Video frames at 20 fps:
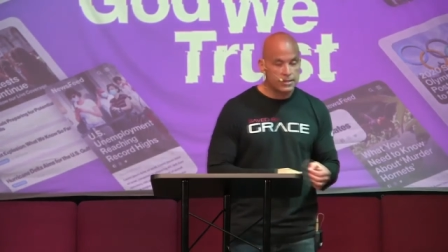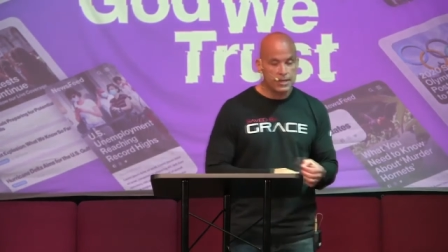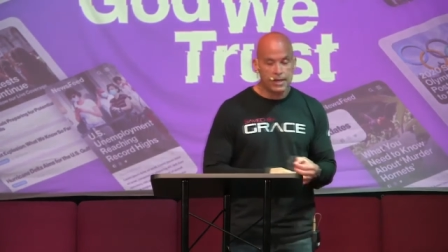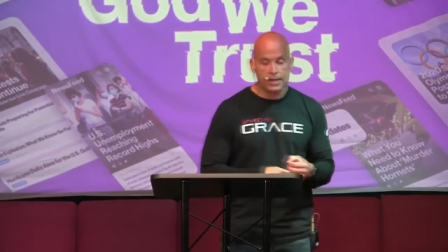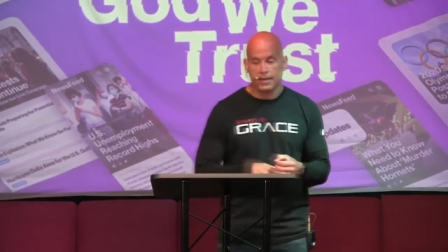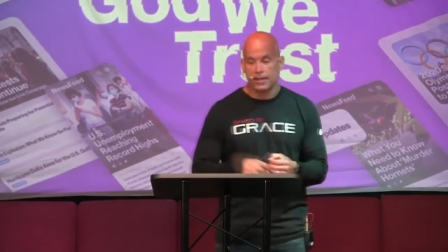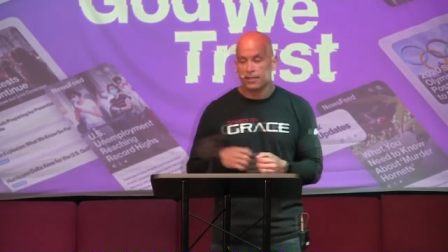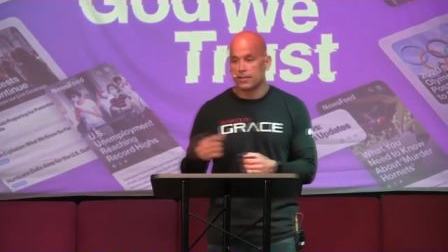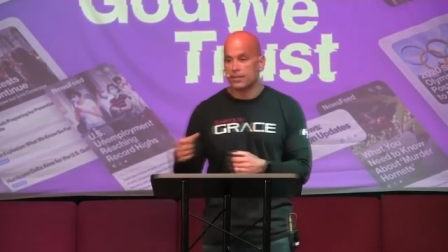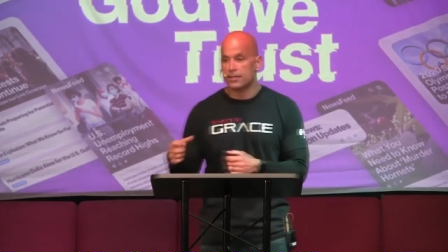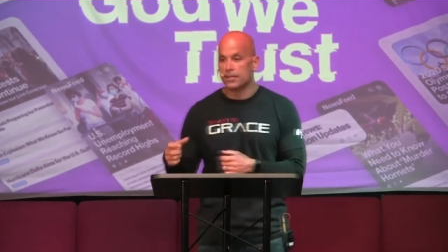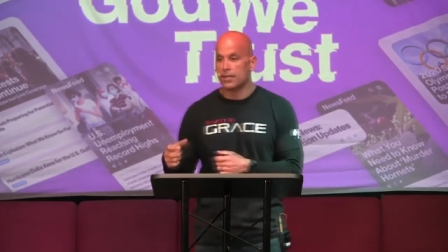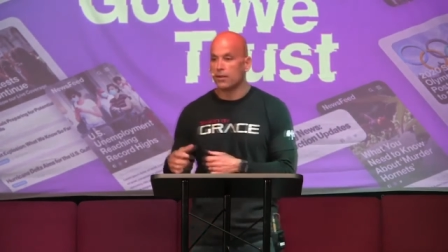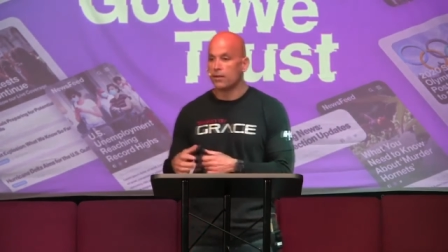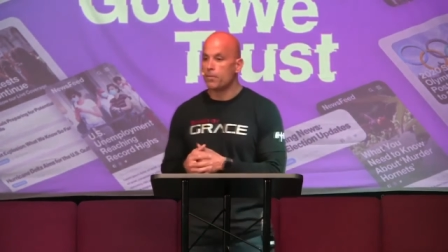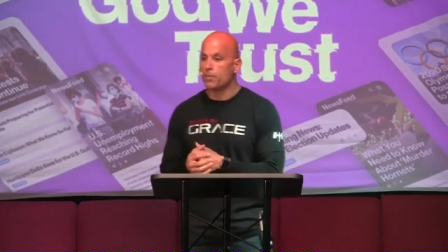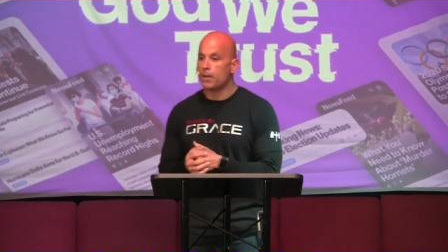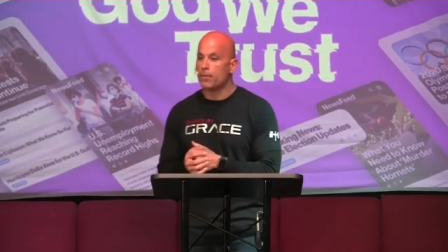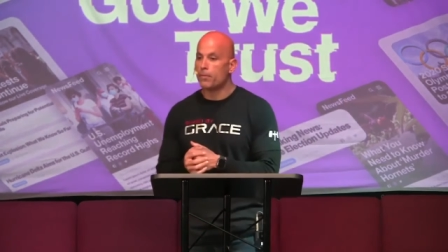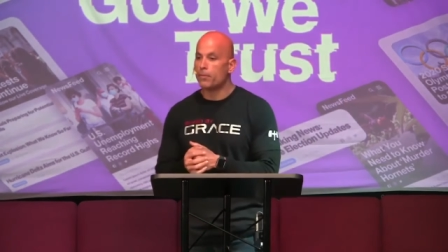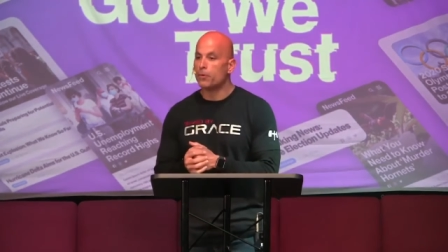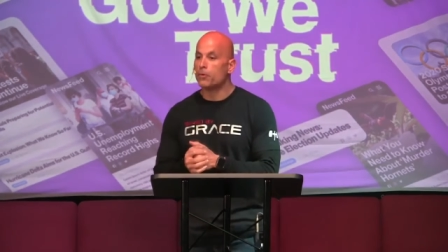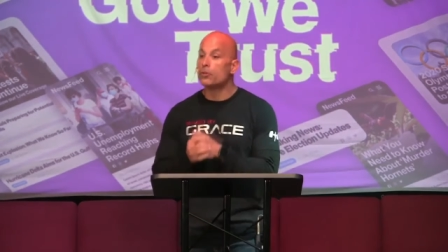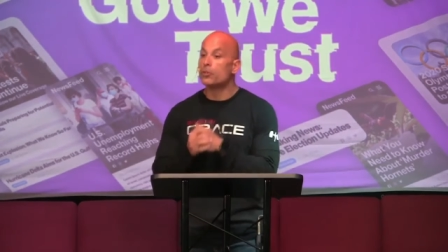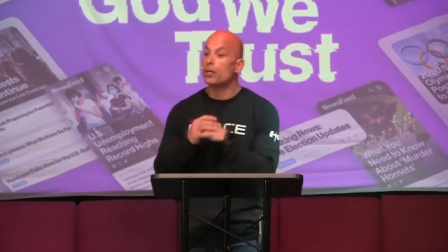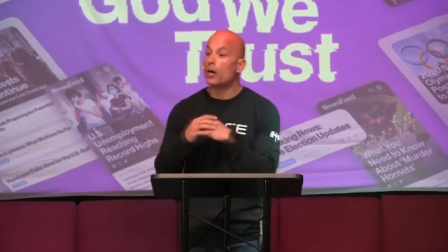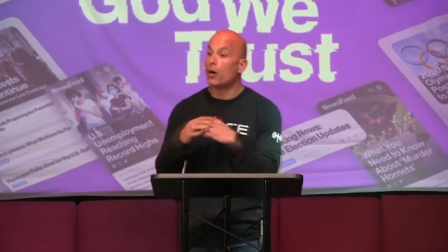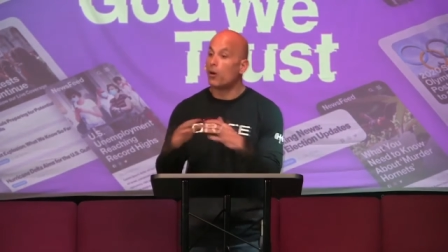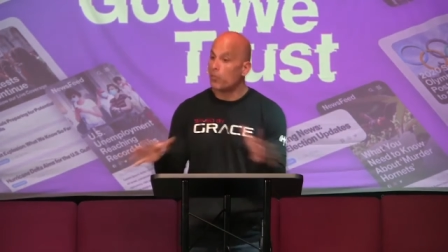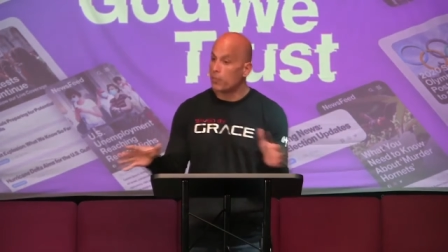not necessarily people who
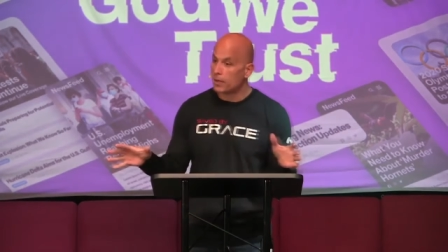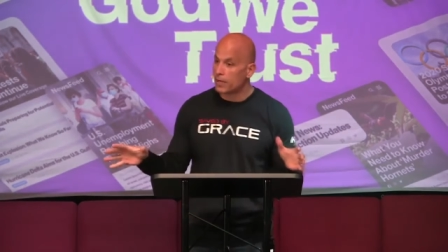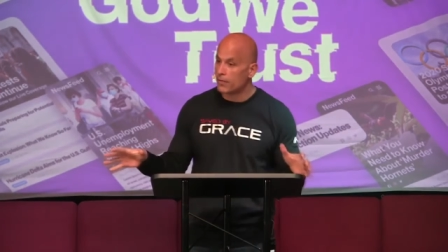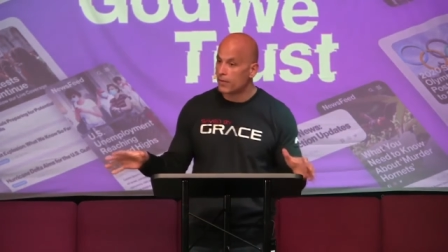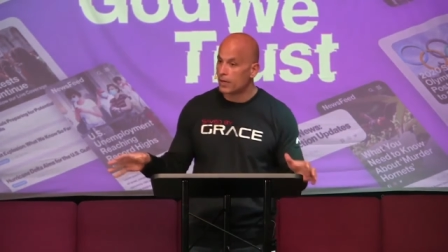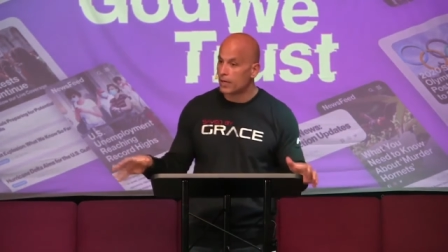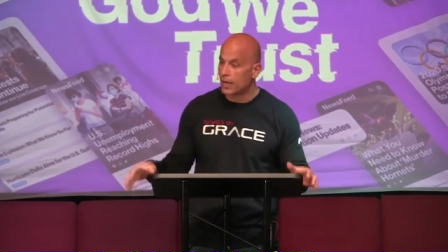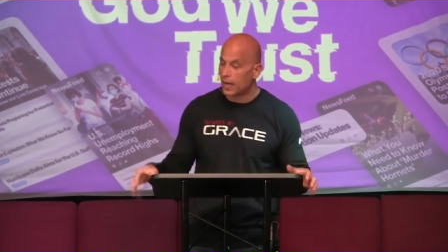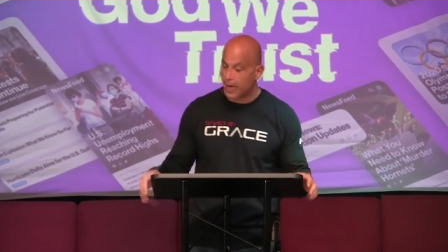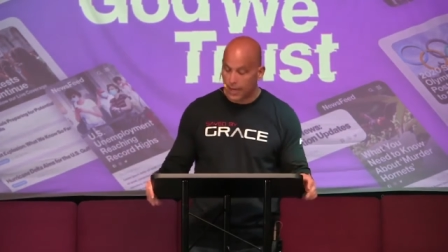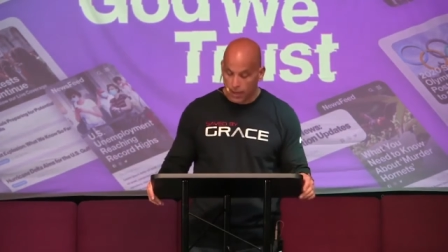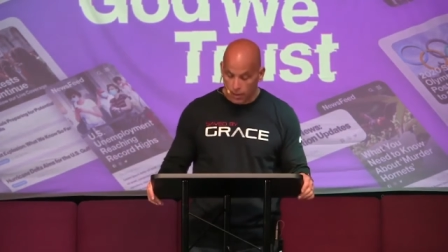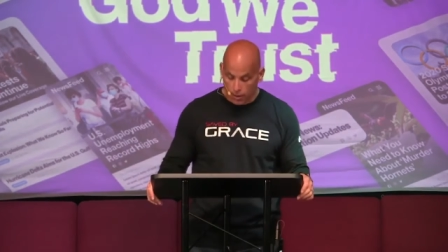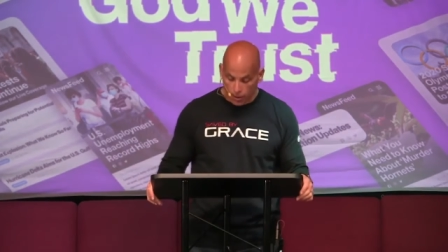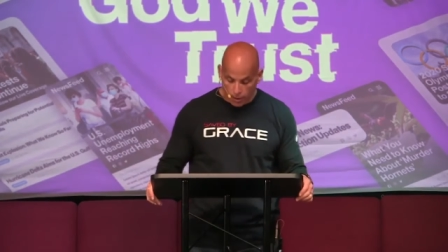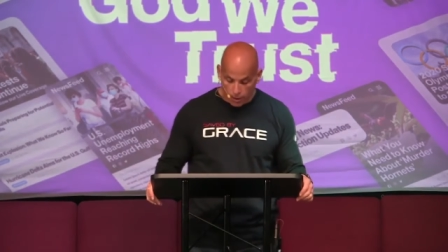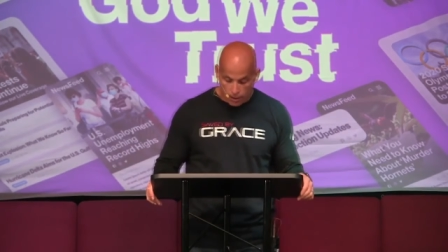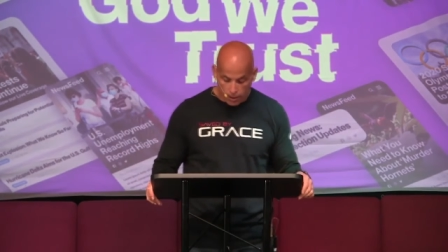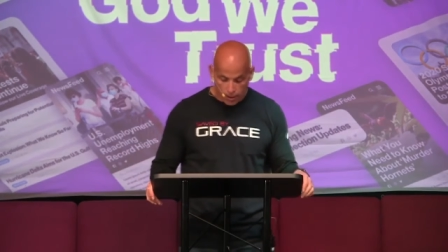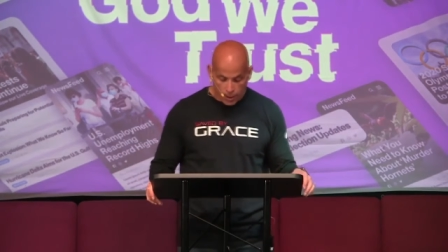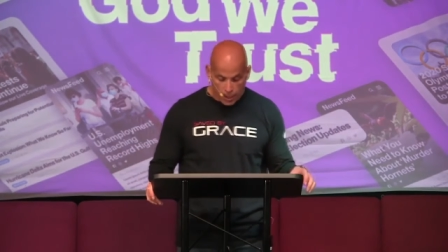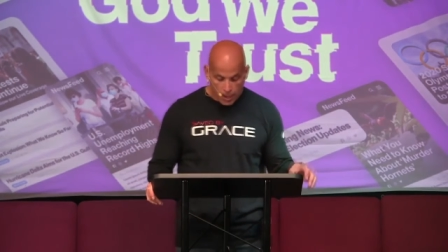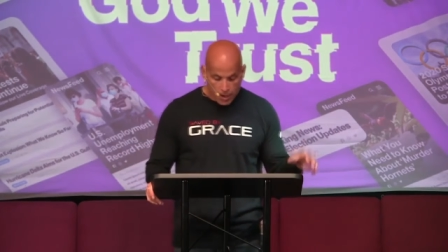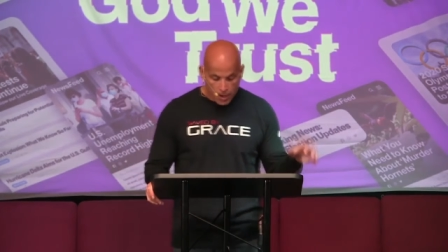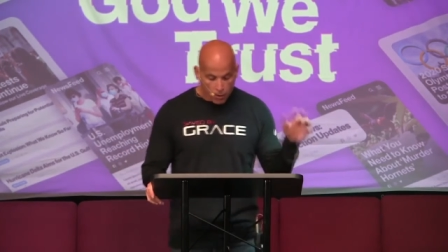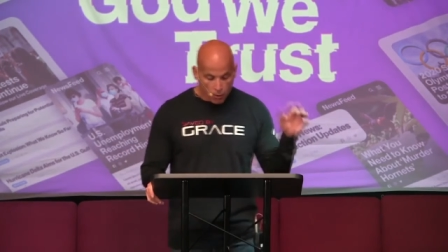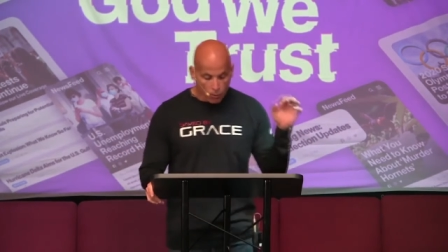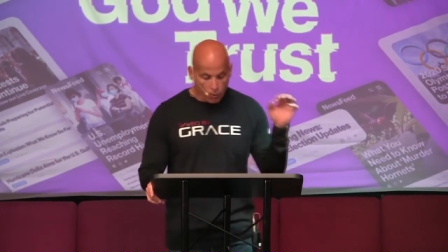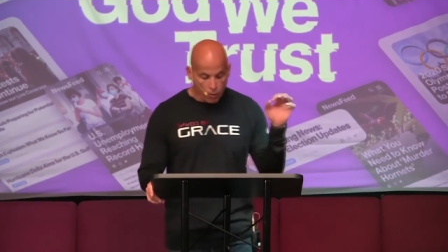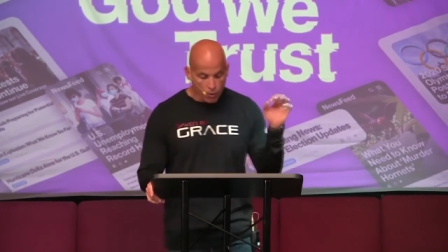don't believe in God at all
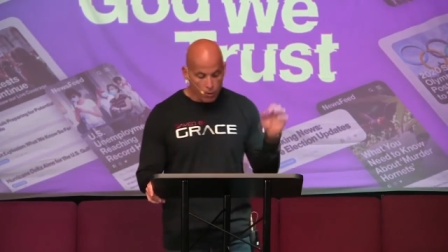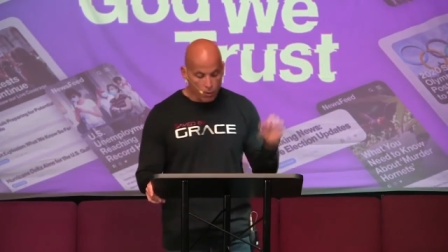or,